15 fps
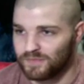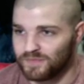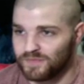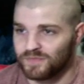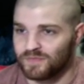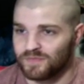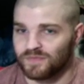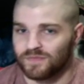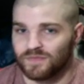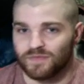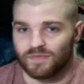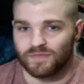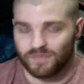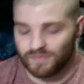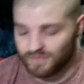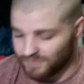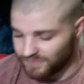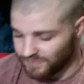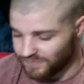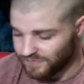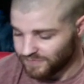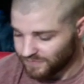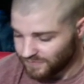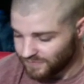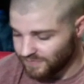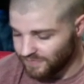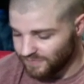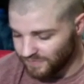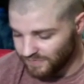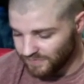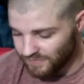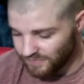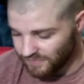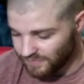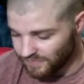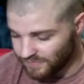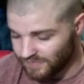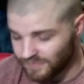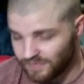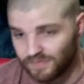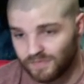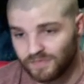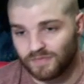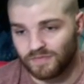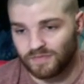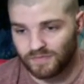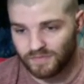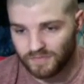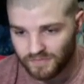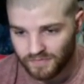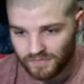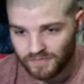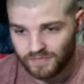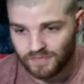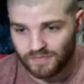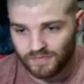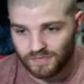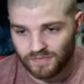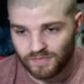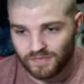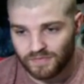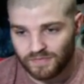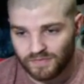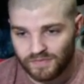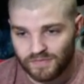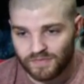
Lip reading: [no speech]